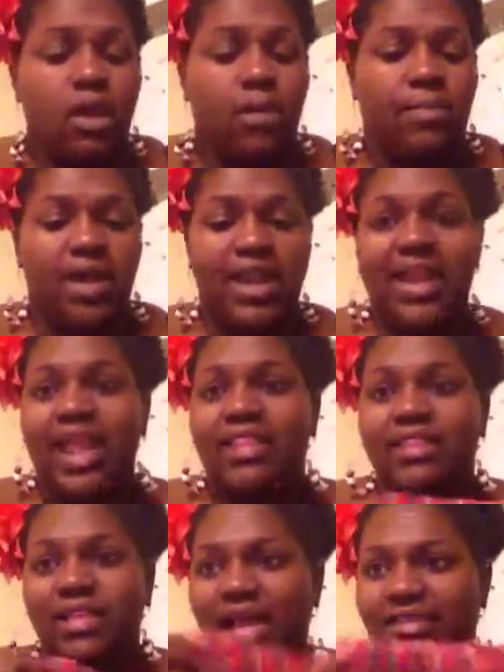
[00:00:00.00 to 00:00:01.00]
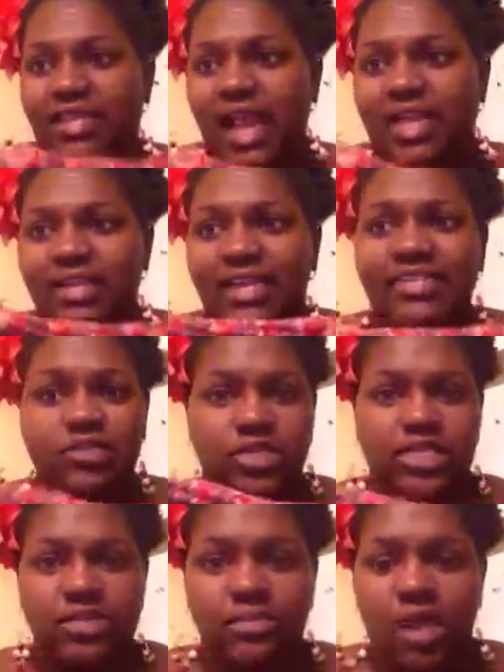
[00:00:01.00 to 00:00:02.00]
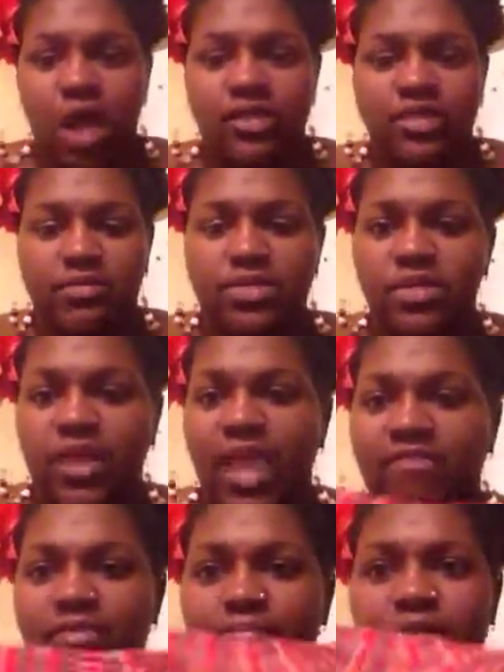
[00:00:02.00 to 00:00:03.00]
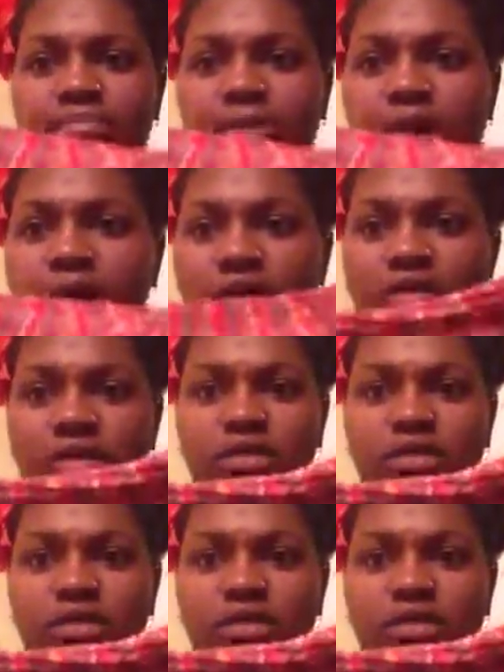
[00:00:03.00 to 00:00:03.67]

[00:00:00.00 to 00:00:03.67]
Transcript: But, and the last thing, I still need to block them, so they haven't been blocked.